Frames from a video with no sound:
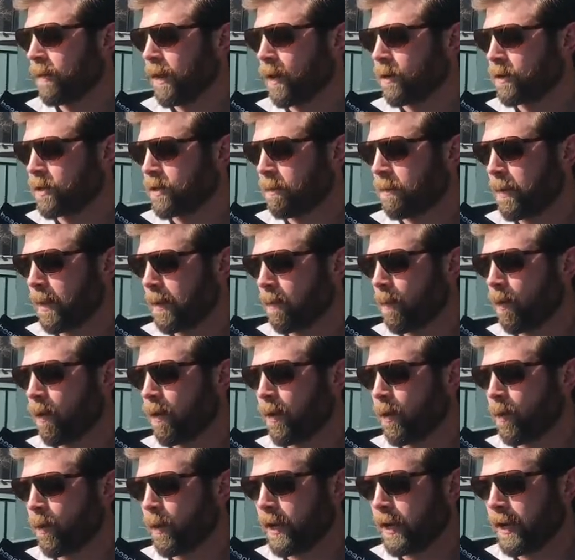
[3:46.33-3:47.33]
That was a bit more
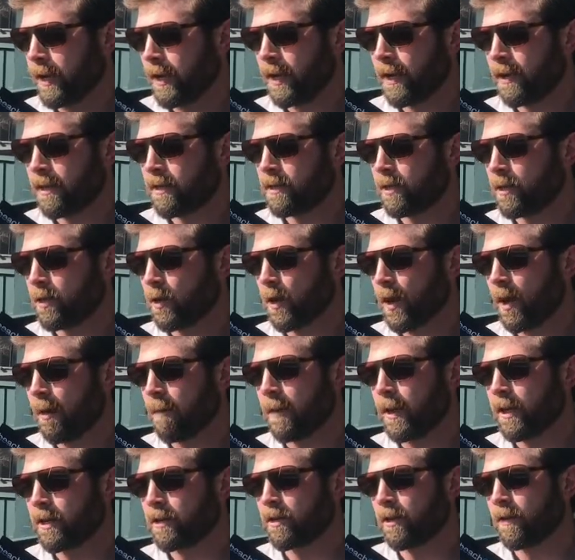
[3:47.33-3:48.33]
than we needed to
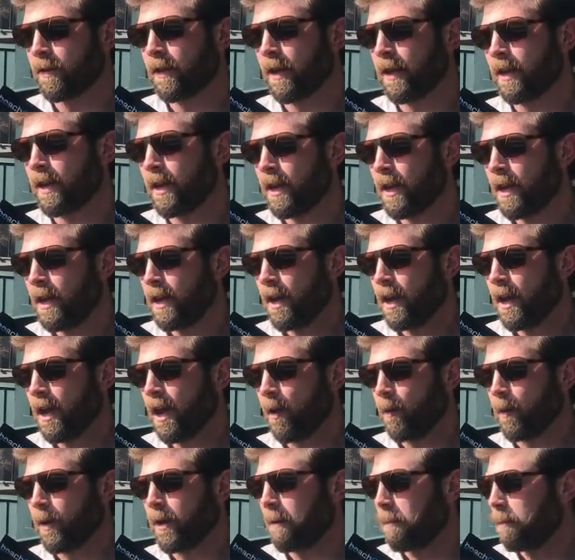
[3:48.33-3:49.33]
make sure that
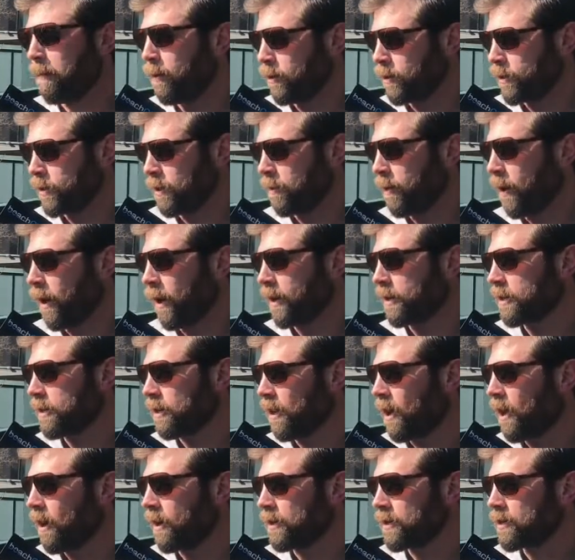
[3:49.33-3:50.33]
we can push the product
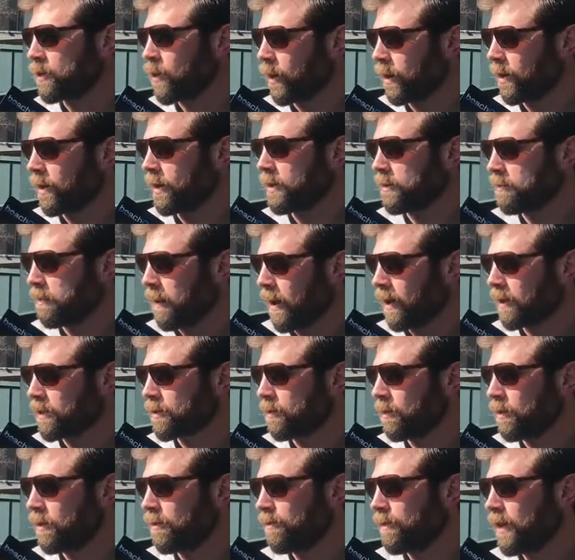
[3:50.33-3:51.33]
along as quickly as
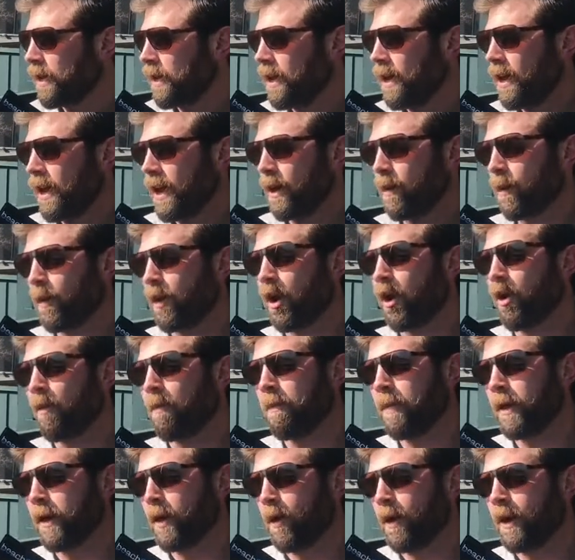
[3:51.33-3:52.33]
possible, and we'll
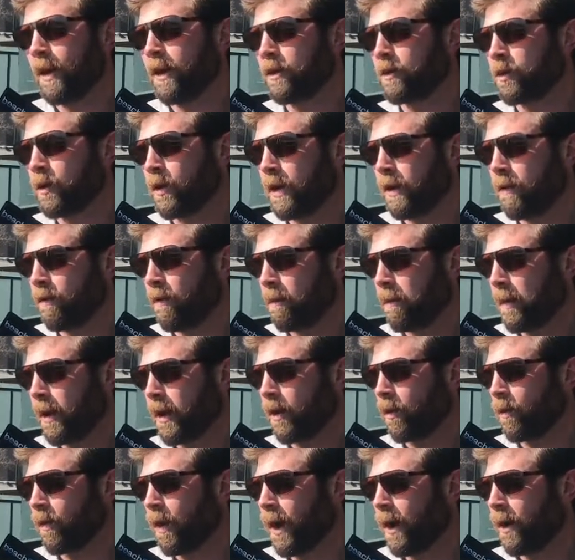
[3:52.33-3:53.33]
be going into an even
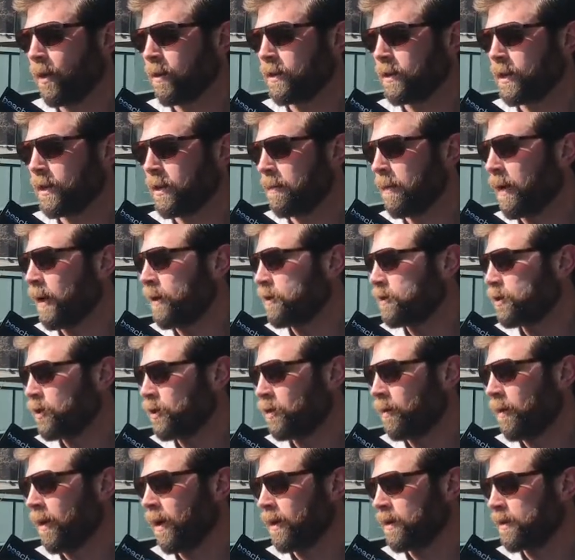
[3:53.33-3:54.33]
bigger round in about
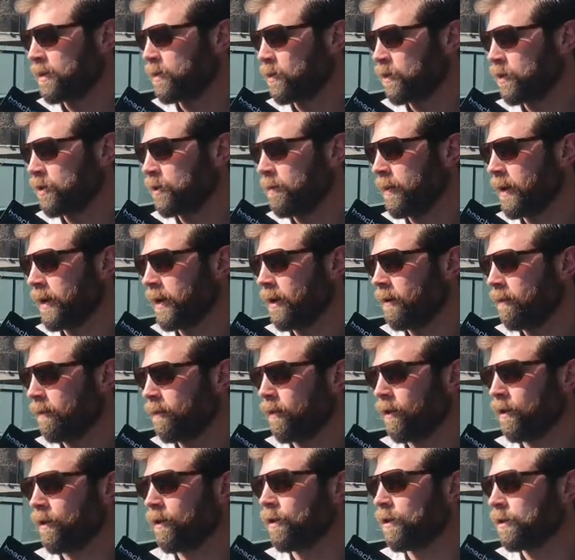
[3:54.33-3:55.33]
2 months, which would be a
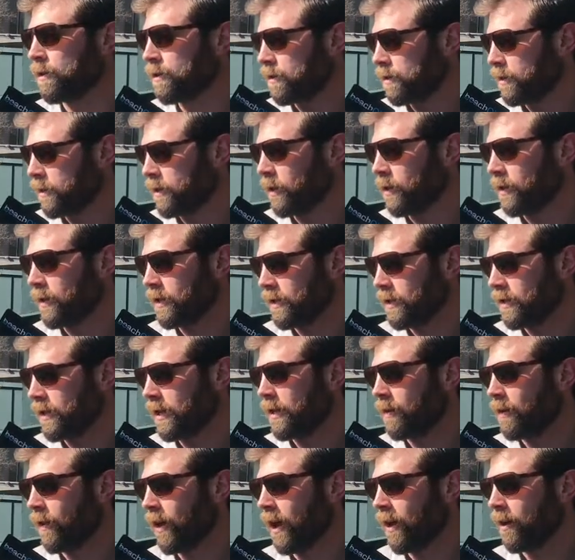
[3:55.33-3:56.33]
full Series
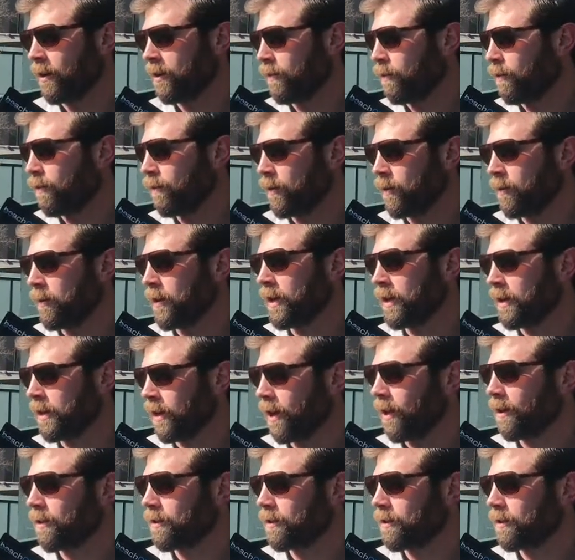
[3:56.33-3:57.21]
Seed round of a few $1 million.